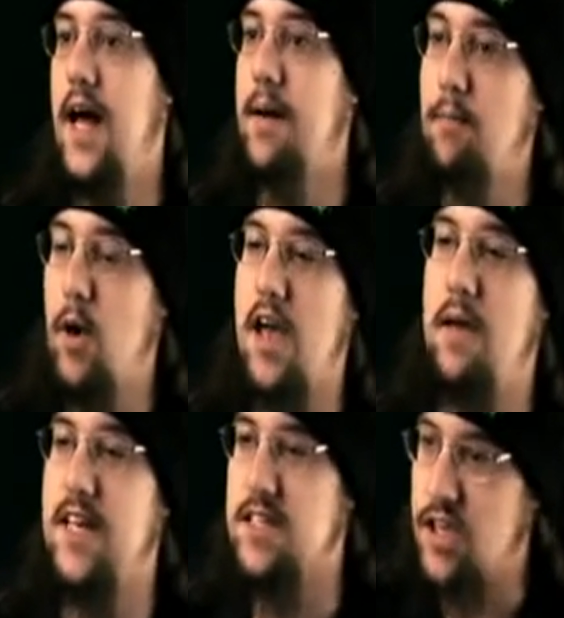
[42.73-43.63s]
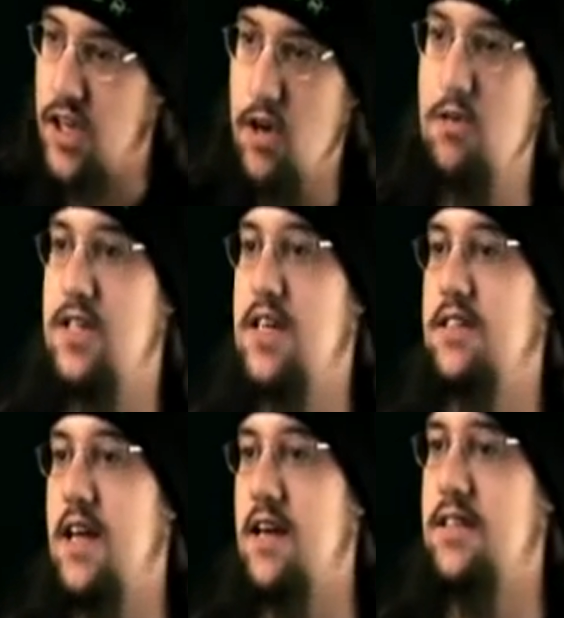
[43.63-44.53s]
MMO gaming is huge
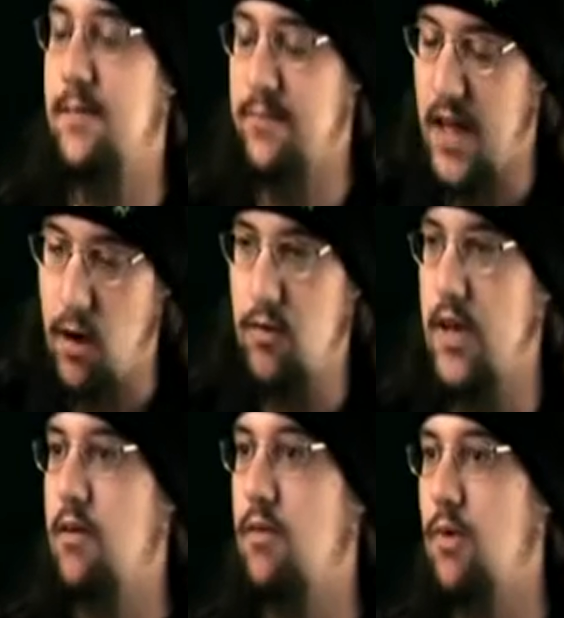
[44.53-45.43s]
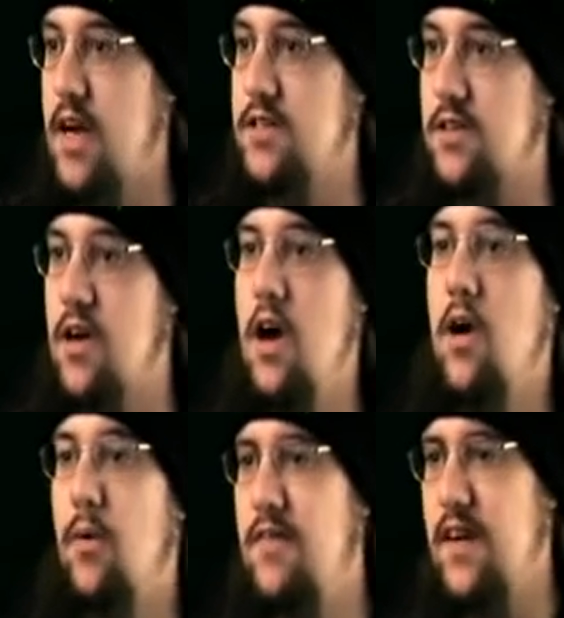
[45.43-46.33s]
these days, and over here at Razer,
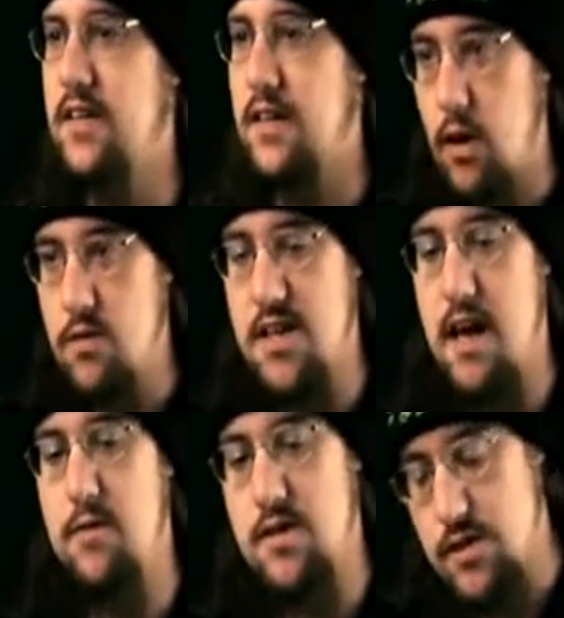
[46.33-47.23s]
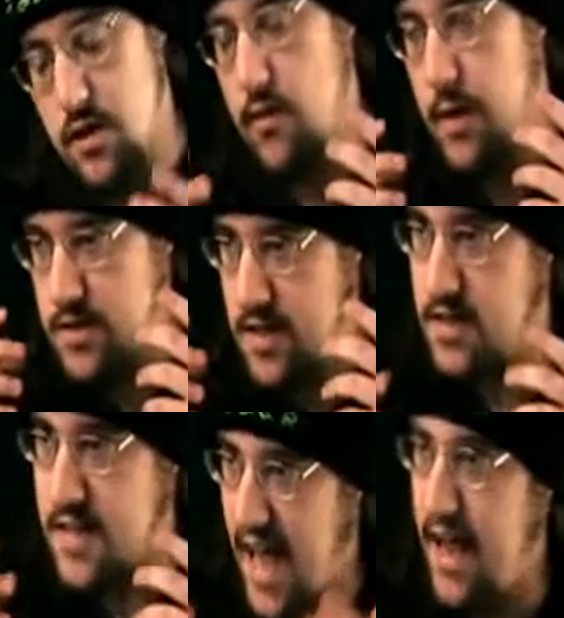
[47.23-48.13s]
we felt that those gamers deserve a mouse that
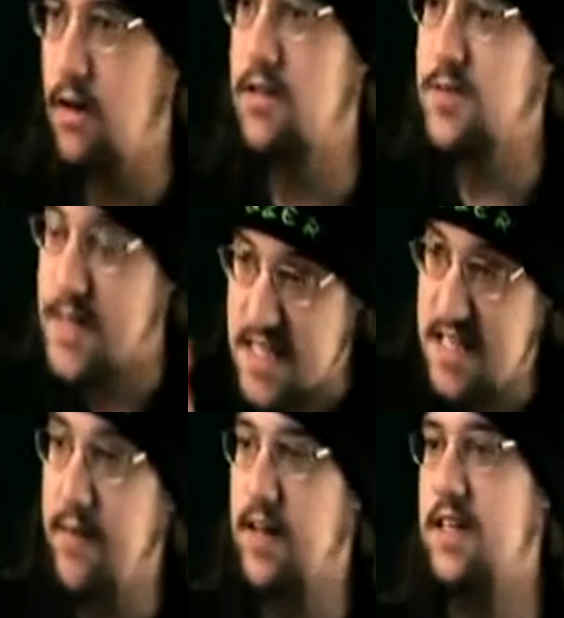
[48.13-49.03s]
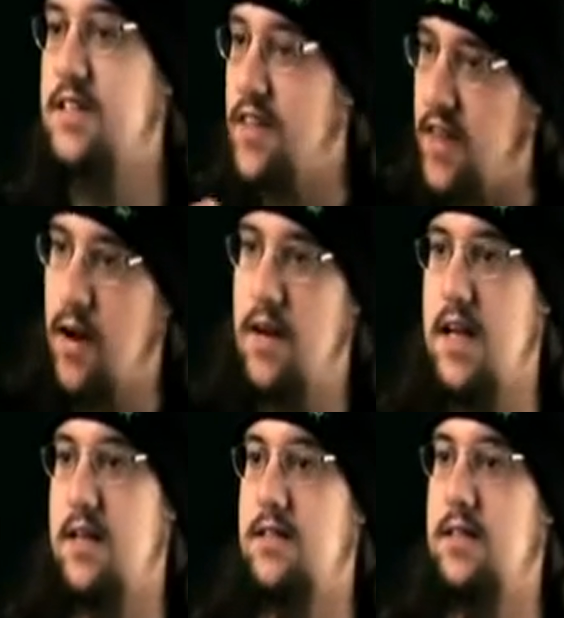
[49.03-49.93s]
is catered specifically to their
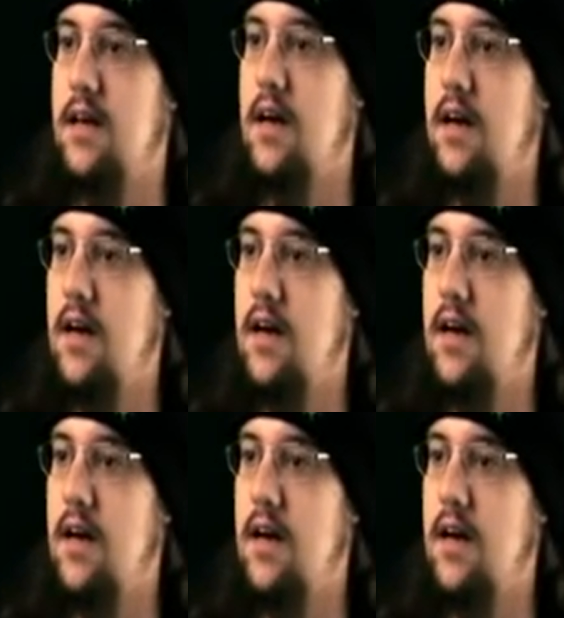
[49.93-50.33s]
needs.